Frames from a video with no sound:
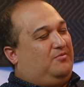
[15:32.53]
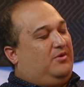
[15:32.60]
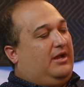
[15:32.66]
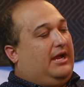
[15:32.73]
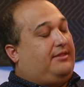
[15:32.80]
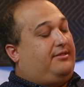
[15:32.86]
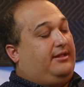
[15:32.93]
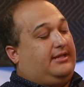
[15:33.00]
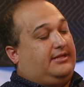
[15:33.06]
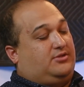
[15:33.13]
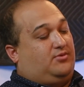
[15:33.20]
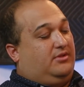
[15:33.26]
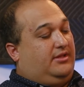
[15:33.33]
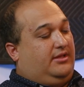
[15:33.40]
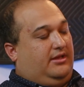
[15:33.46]
Well, I think
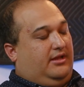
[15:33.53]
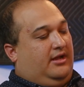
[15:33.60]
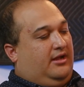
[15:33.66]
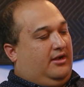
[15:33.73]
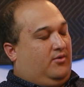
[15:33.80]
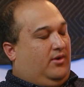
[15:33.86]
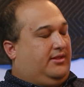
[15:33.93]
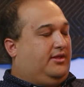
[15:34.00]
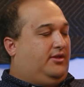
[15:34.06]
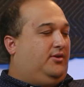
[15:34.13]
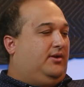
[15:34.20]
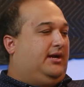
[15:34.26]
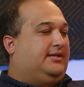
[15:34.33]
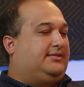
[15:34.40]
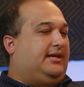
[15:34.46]
that's really uh, great that
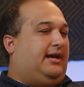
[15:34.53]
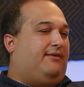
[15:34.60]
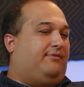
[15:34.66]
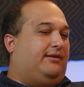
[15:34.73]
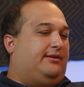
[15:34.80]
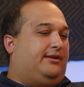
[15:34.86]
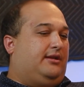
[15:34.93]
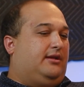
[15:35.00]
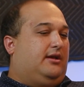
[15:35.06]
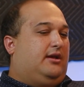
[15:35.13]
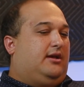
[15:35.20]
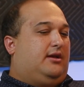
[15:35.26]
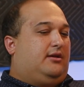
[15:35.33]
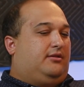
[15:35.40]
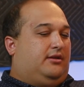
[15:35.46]
you guys have the
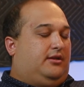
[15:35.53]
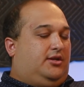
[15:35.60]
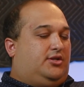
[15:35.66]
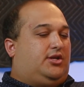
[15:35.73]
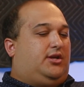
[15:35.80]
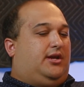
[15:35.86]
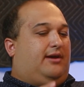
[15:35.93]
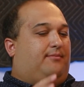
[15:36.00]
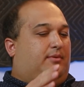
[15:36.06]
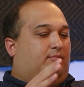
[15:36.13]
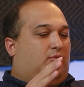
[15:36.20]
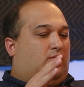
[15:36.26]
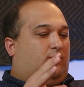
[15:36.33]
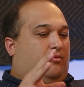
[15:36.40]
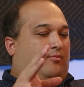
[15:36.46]
the niche that you have, but
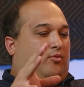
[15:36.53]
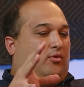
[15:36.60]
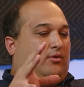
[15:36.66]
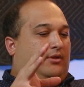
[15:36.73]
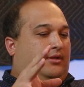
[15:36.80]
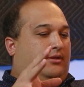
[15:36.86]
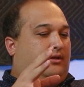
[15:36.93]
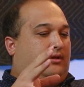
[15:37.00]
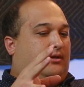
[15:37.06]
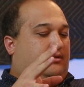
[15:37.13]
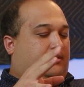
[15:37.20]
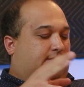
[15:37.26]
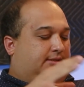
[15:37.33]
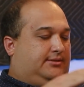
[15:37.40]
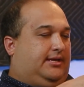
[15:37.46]
more, more importantly, the,
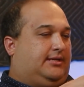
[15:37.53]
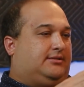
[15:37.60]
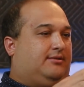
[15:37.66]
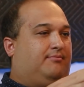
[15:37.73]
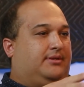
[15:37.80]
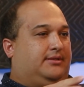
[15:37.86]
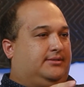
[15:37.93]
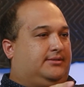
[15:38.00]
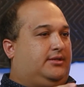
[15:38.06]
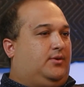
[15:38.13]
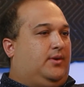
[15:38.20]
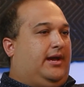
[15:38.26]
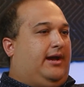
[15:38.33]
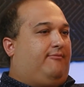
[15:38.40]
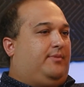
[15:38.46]
the, success in business that
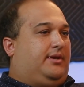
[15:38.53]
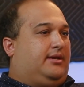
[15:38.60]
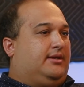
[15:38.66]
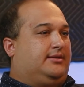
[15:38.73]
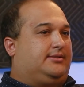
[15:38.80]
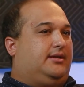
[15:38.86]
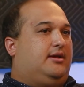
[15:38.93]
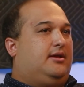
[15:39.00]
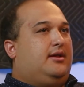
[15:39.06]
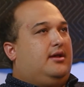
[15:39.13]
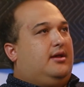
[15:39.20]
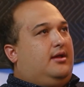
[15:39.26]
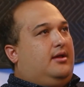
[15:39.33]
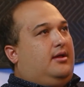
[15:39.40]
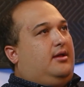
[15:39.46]
you have because. Mm-hmm
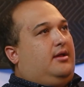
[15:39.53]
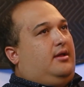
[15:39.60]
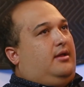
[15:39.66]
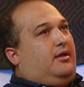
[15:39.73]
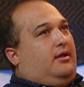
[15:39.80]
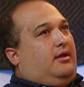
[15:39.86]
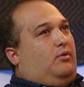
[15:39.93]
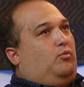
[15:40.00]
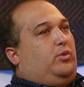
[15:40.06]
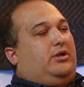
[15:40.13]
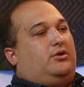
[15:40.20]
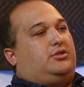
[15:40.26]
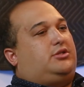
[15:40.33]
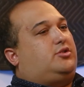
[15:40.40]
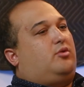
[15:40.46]
we
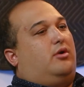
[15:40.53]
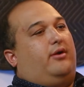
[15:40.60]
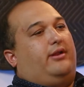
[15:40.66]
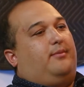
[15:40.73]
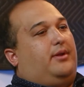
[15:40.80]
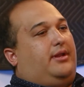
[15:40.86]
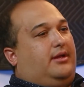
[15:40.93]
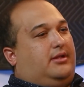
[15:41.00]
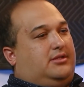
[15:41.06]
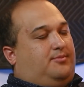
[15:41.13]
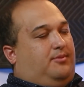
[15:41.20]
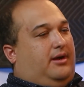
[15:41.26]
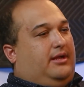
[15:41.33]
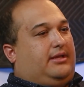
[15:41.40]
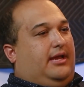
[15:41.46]
don't just throw anybody on this
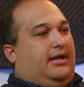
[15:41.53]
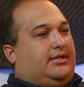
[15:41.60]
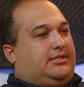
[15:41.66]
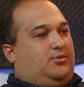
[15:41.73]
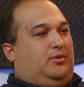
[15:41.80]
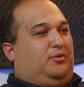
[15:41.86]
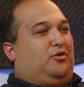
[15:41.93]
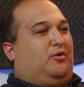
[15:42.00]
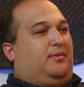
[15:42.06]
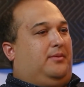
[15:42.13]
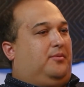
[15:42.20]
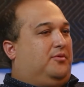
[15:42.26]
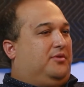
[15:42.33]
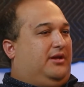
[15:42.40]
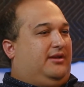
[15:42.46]
podcast. We throw
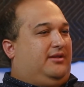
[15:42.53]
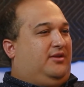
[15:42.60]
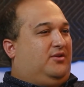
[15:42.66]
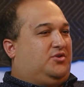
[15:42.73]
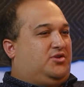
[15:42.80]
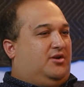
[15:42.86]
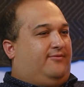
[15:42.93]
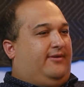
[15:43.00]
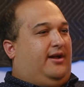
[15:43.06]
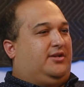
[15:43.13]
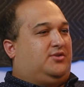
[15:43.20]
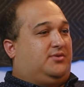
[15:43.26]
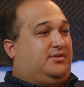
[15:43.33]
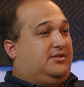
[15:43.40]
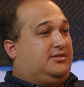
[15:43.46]
people that you know share
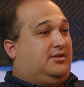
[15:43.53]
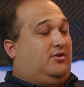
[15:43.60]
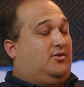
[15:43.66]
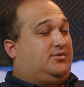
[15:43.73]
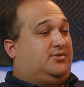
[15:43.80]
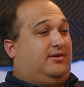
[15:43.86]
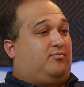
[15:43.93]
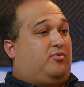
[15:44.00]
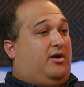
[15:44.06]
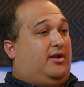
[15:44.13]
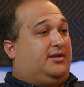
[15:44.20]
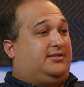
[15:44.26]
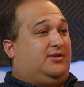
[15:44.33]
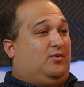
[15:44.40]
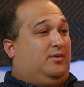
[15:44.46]
values with us, and also have
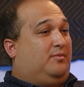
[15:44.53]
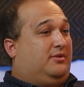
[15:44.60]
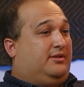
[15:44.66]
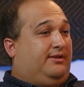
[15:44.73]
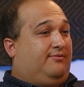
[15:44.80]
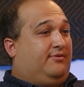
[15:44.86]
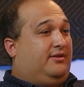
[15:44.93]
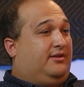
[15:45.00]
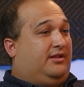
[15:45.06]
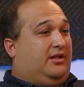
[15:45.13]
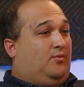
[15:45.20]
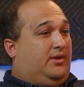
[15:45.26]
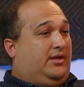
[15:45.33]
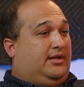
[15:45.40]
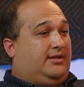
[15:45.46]
products that we believe in and
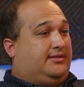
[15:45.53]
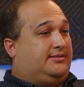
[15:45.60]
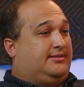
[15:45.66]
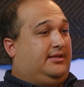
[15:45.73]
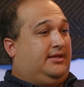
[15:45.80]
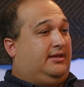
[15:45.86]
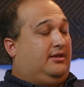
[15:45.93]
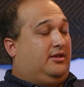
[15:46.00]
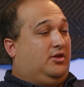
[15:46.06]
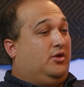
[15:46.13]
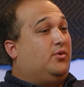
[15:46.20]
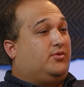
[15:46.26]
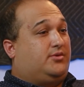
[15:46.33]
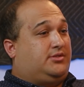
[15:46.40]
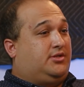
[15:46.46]
that we get to see
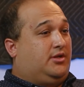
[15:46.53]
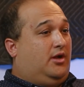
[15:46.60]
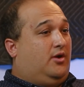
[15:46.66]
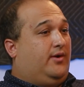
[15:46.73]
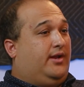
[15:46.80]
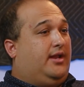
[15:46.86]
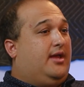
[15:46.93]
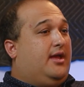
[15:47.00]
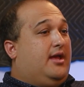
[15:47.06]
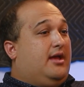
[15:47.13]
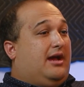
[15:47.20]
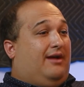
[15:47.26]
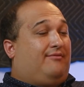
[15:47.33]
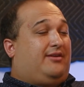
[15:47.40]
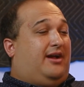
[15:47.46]
used. You know, and
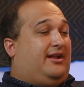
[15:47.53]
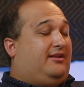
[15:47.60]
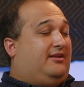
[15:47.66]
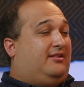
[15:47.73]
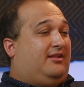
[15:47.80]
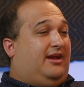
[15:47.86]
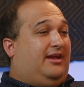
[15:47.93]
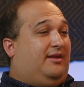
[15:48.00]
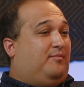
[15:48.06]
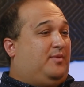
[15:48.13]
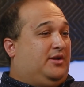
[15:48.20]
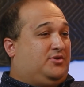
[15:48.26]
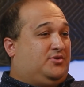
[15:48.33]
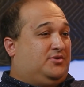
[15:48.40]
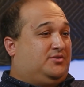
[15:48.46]
I've gotten client
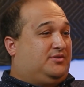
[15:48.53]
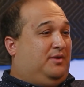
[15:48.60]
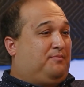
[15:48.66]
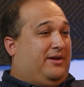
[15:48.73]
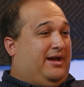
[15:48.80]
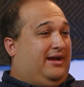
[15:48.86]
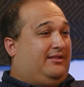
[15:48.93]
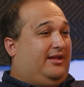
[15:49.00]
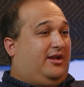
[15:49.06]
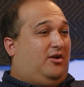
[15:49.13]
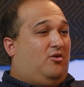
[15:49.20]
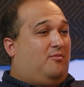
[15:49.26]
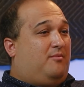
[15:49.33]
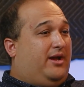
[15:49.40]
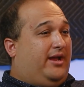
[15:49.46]
pictures back like,
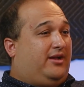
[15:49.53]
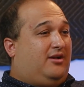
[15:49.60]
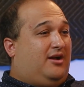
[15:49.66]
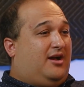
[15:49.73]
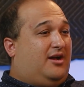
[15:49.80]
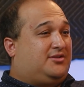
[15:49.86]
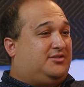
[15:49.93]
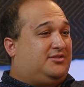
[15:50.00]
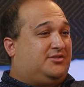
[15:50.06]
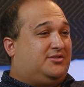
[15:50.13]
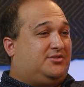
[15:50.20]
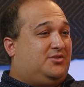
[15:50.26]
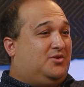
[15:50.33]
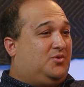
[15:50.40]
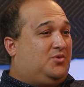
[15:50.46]
"Oh my gosh, this
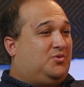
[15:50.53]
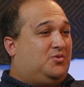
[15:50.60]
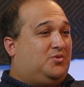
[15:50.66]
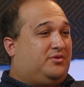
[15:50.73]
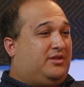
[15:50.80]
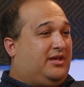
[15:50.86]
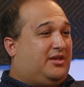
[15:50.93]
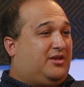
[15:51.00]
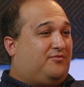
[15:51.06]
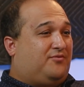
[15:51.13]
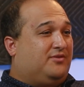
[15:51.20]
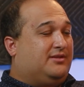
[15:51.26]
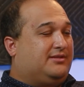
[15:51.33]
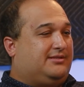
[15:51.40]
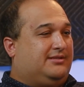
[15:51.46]
is so cool! Thank you
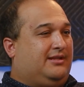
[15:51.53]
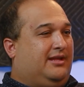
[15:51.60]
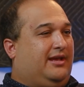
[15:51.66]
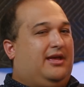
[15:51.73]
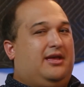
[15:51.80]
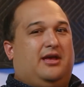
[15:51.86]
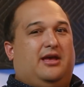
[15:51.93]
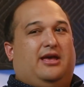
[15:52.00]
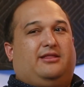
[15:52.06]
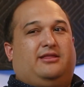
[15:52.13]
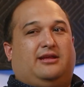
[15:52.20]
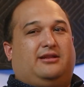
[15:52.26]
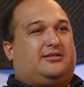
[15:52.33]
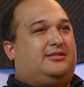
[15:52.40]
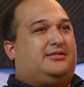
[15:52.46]
for this." And like mm-hmm.
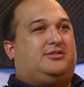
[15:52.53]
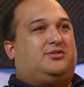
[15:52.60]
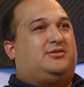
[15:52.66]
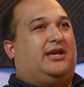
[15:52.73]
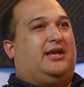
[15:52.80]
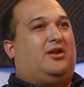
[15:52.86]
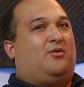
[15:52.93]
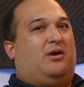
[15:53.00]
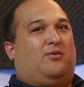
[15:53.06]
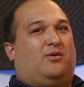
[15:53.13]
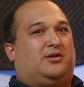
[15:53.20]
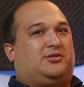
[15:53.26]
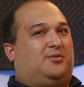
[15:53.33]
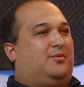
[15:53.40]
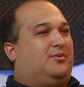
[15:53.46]
they say it in a way
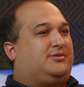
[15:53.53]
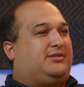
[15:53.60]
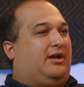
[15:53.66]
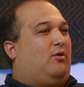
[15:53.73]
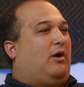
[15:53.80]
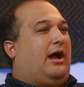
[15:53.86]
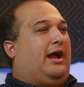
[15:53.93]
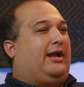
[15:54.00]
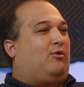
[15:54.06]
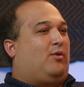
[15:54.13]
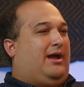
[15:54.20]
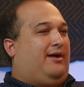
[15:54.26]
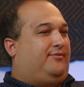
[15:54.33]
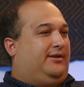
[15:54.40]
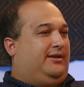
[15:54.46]
where it's almost like I
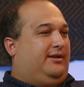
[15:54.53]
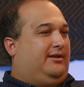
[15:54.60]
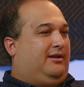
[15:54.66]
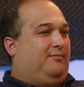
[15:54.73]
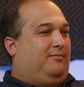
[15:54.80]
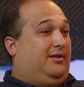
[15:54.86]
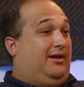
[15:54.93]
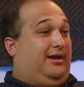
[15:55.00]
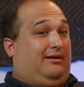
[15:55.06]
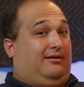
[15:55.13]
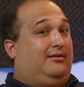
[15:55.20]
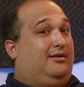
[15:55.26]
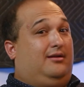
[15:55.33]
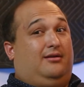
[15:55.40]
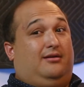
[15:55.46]
crafted it, and I'm like,
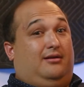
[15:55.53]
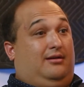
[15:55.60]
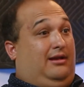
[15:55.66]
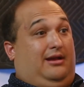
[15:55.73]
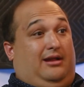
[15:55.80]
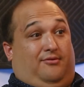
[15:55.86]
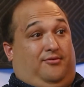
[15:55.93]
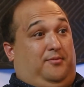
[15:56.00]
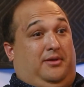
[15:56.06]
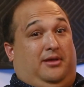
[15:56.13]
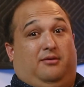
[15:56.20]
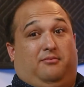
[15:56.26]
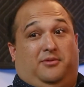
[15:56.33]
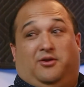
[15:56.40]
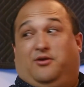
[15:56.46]
I got it from
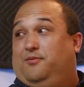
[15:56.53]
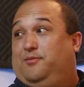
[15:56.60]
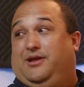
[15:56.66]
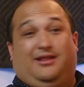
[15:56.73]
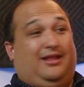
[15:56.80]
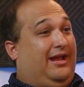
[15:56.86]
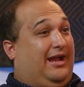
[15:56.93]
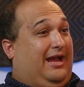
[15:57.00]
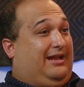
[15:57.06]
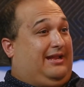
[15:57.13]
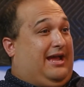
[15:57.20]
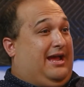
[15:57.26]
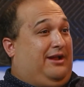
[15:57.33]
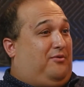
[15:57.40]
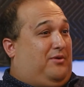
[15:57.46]
him. You know what I mean? Yeah. Like
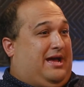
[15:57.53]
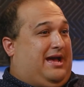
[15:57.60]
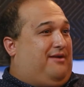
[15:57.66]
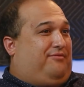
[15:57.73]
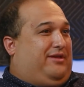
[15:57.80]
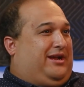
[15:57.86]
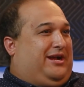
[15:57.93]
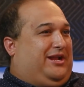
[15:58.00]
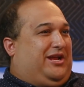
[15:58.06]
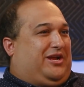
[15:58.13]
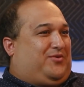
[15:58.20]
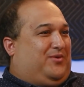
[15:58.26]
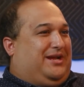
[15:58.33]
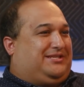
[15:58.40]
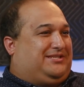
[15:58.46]
I, I don't have that kind
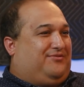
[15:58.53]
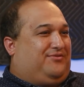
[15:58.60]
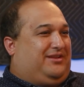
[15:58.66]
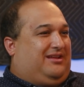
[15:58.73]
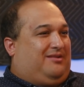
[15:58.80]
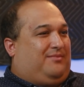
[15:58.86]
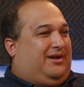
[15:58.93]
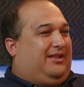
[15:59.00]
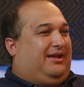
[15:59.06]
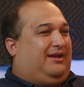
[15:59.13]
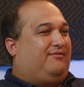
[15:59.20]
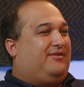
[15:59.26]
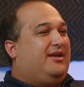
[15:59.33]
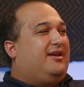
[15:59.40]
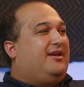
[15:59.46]
of creativity in my
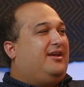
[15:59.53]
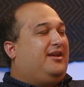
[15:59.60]
life.